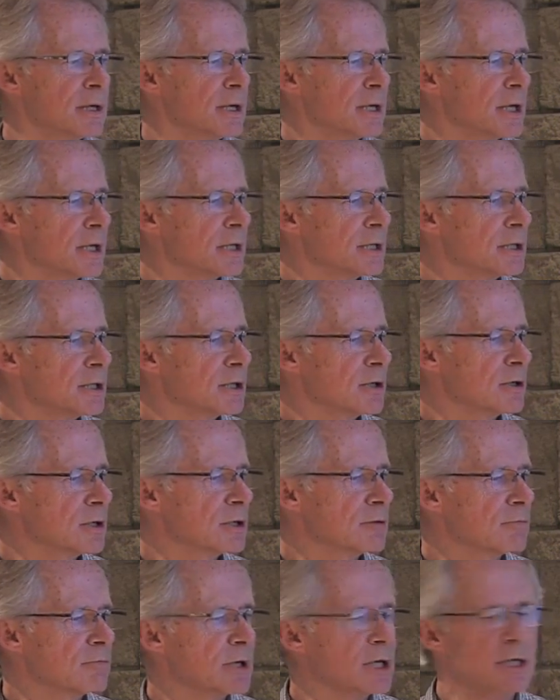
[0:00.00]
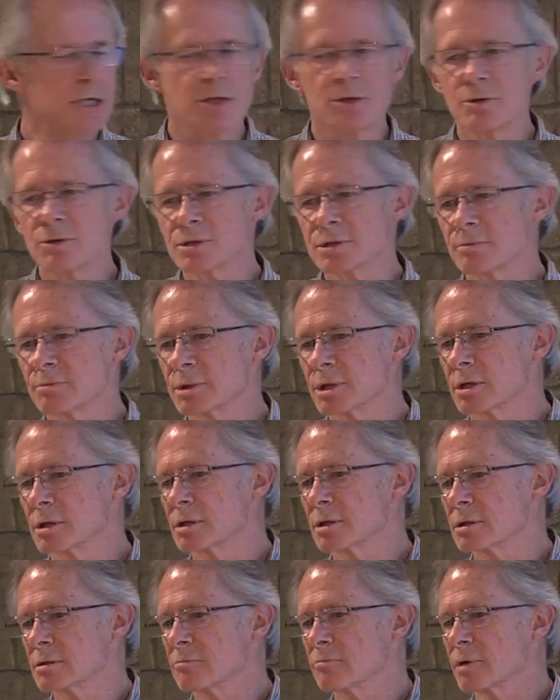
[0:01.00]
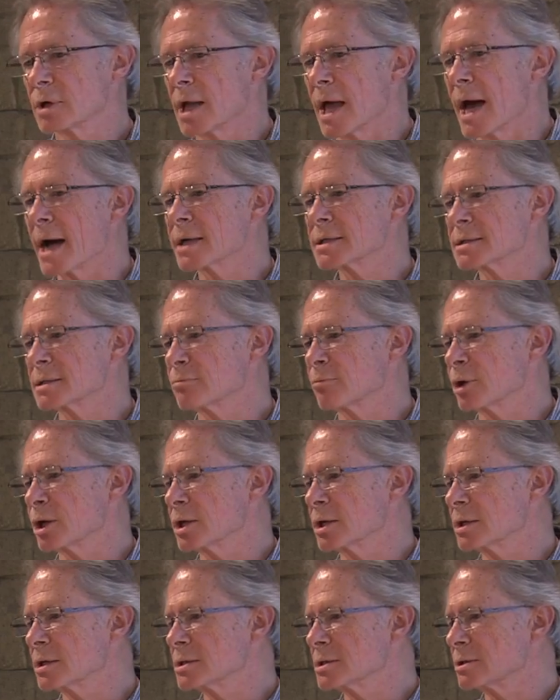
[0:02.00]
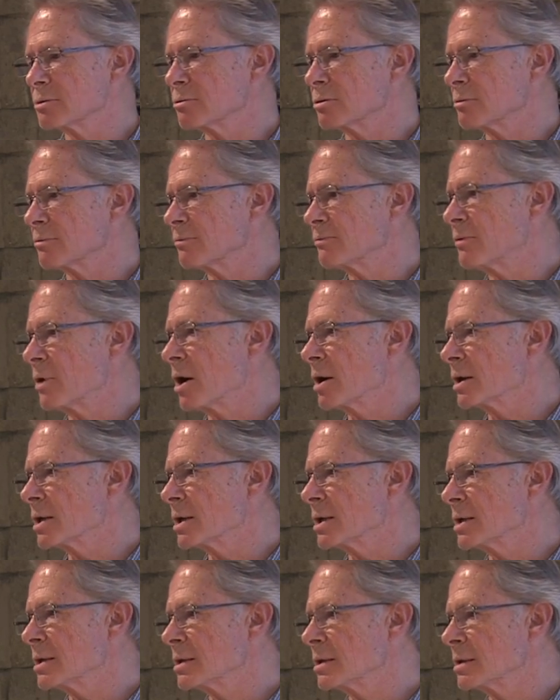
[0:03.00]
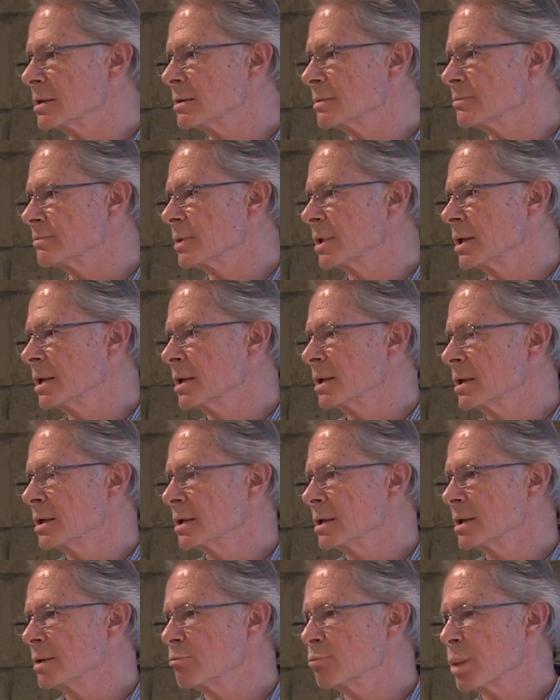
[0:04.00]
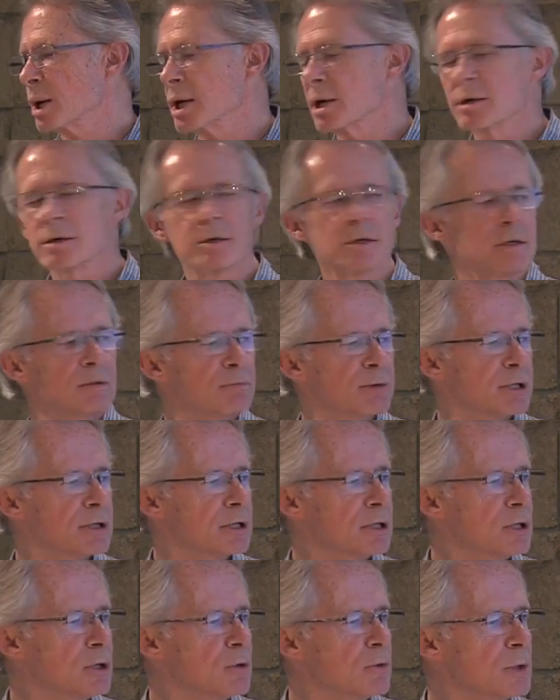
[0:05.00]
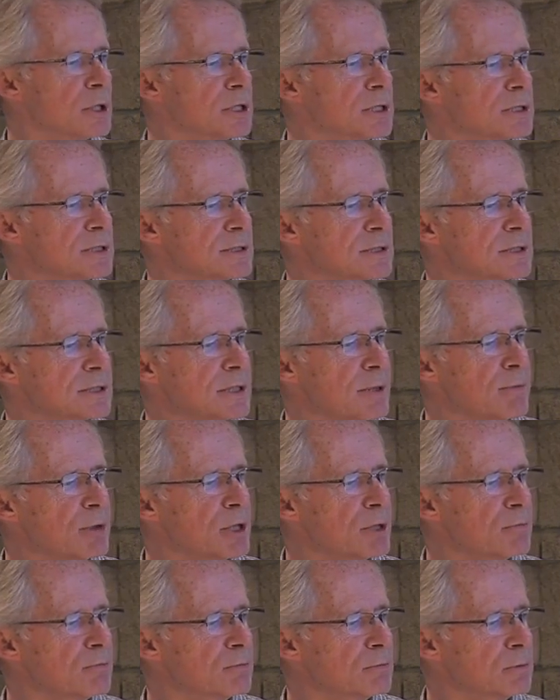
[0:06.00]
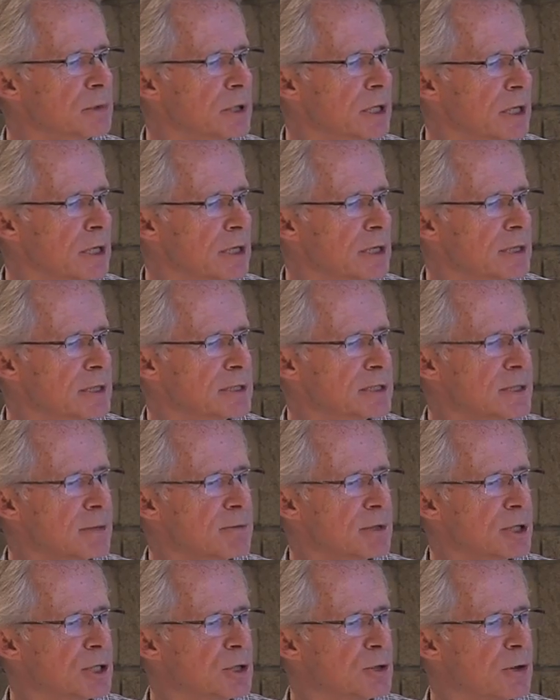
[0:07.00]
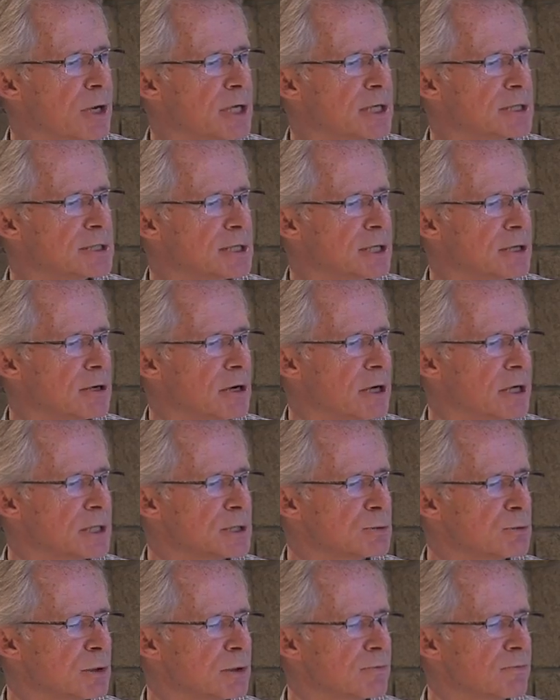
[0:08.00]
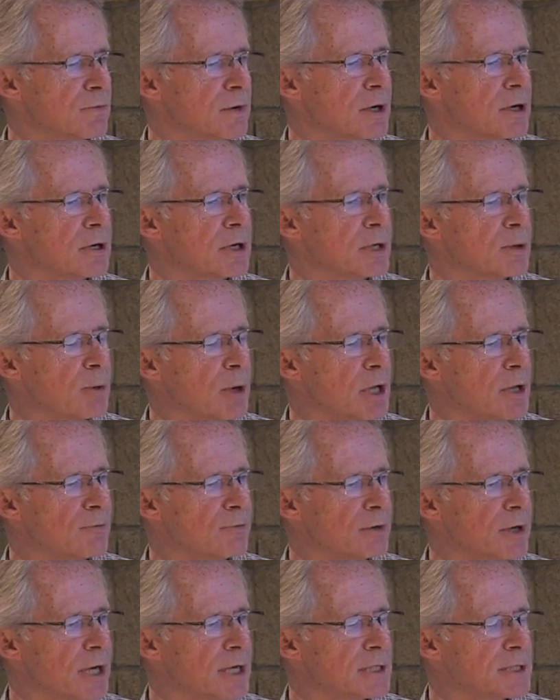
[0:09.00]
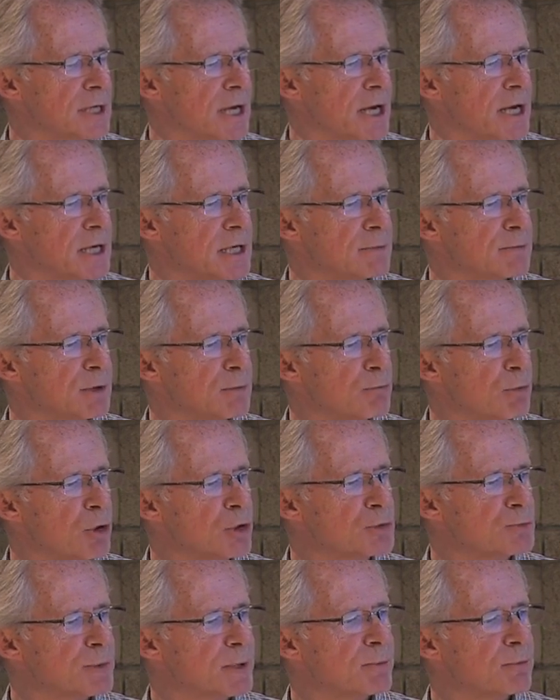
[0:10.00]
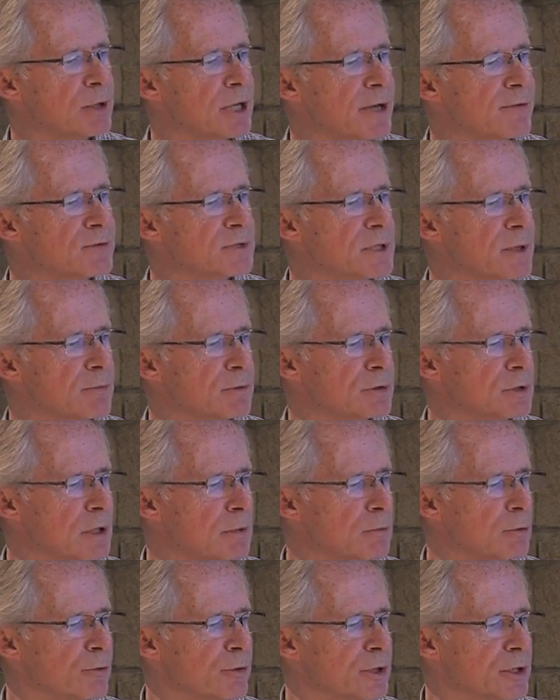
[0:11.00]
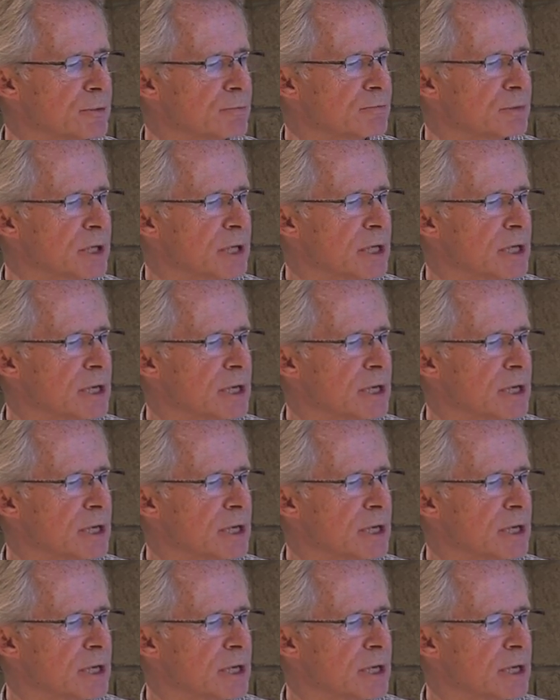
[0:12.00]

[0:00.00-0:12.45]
And you couldn't really use them to relax somebody because they were foggy and impaired. But the new ones, some of them, some of the new antipsychotics work fairly well for anxiety, but most people have some trouble with them.